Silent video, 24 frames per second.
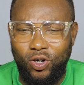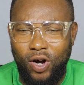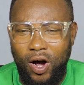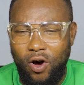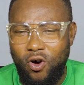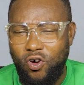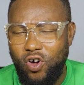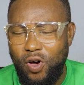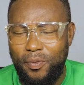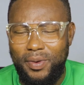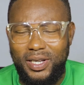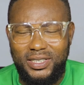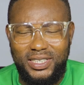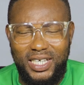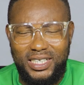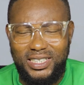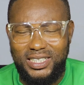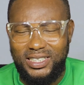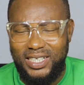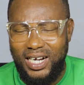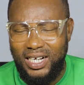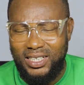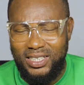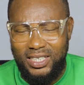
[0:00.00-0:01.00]
our comment
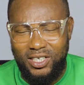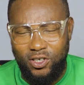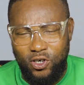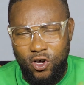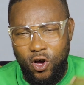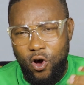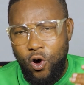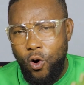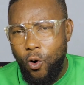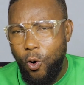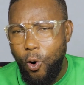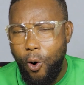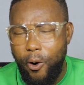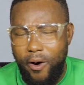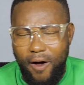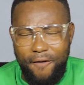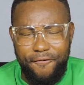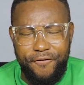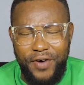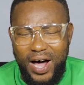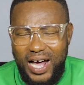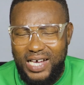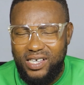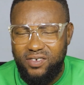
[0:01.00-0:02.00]
section and say who
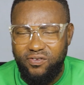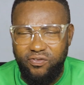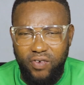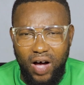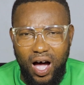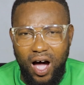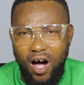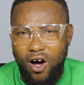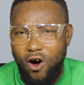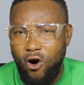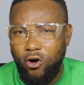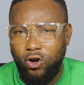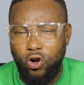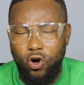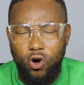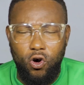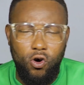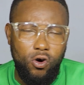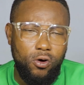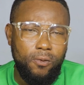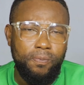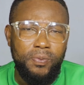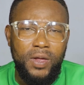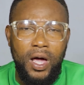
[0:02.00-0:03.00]
fans are on
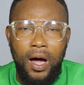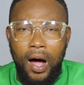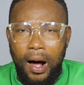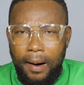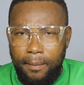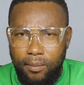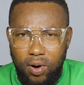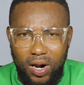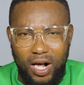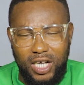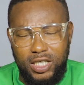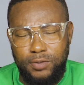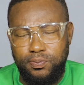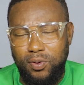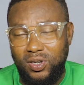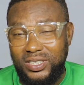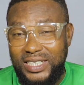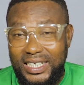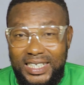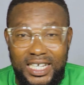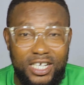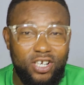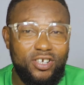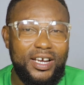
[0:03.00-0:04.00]
all Burger
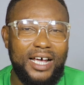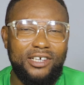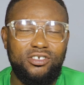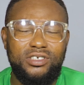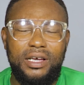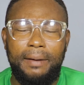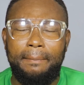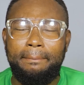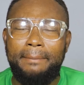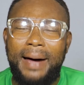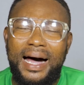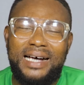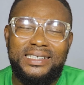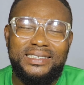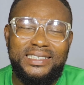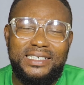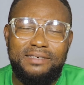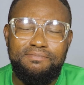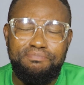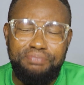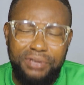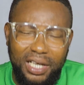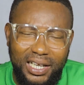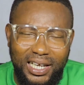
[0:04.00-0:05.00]
Sports. It didn't that say
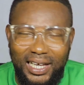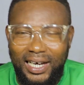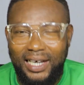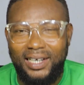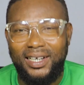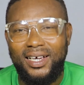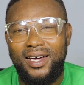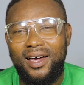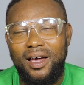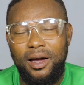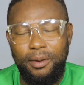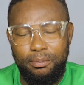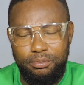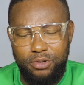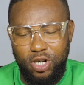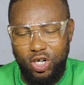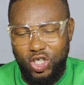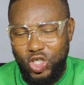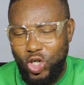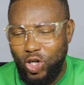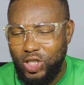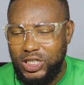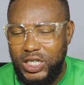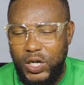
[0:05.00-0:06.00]
Maxi Billion.
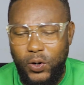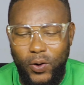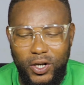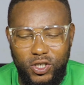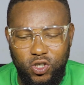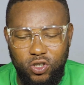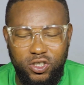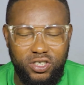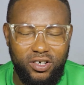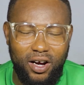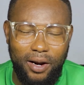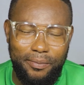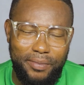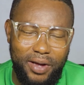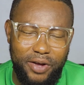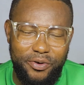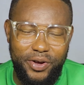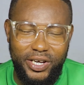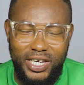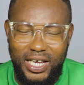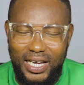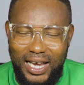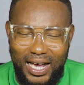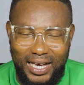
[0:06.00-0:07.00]
Me sure say what subscribe
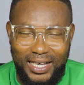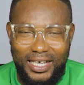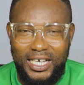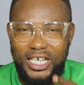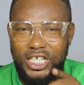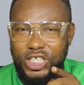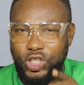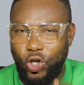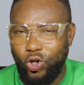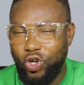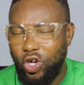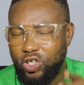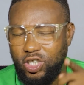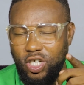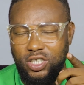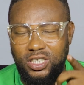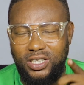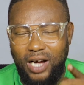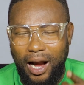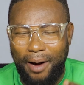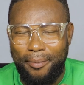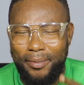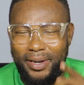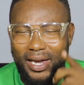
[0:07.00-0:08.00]
we did that. So you
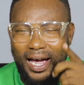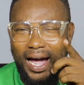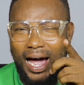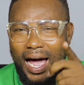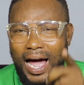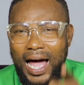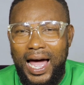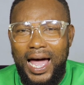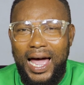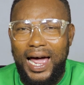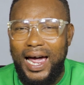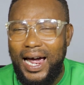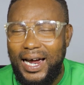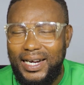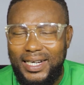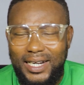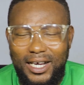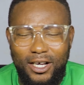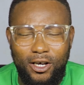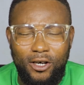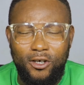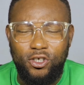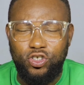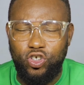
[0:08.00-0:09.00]
subscribe here
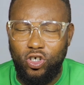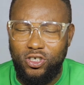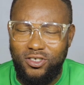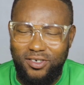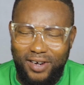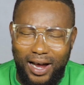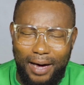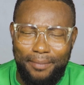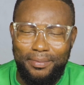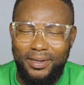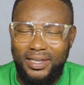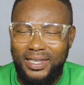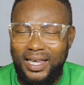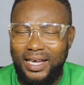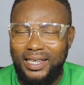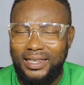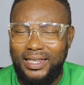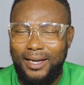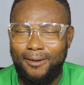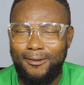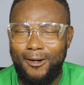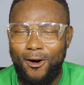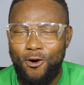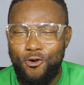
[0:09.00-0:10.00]
and subscribing
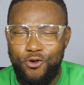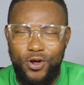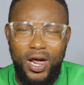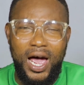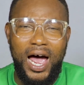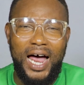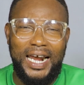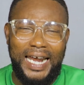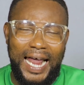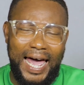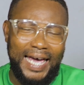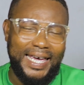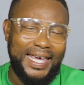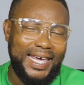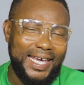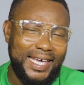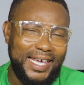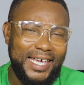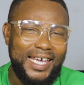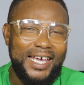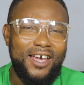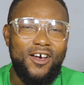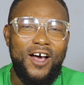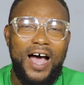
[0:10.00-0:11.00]
10 times. Now we are like
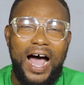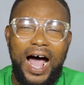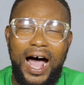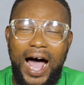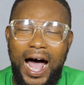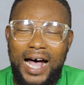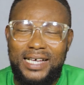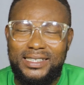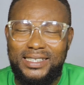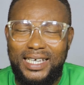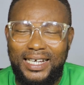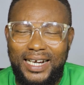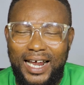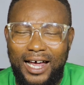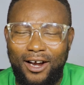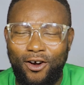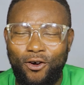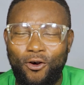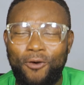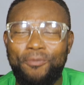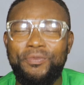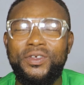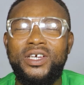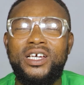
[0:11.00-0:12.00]
answer
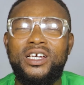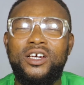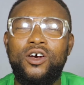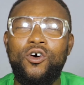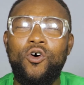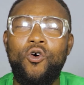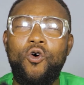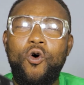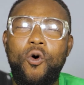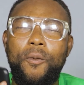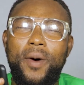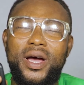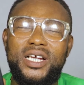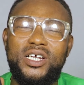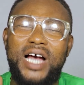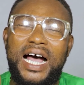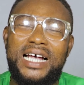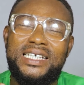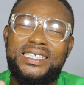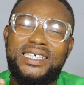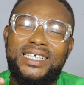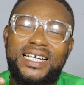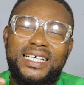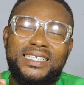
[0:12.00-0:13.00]
now.
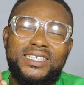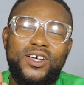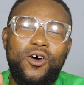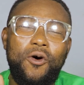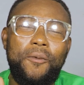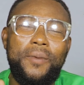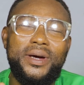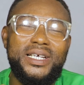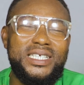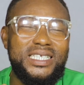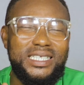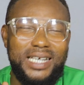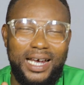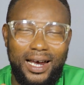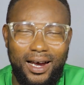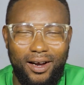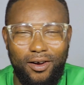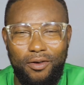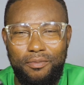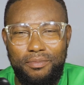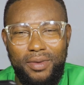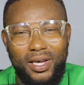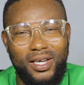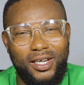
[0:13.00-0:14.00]
Answer na say share
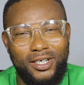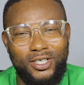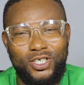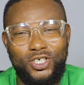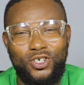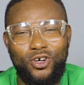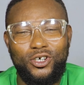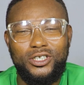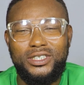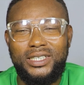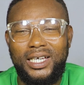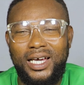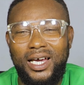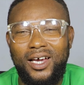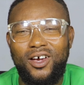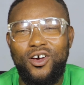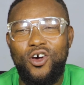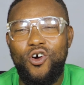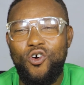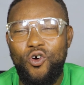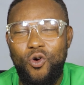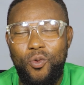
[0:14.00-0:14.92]
and make sure say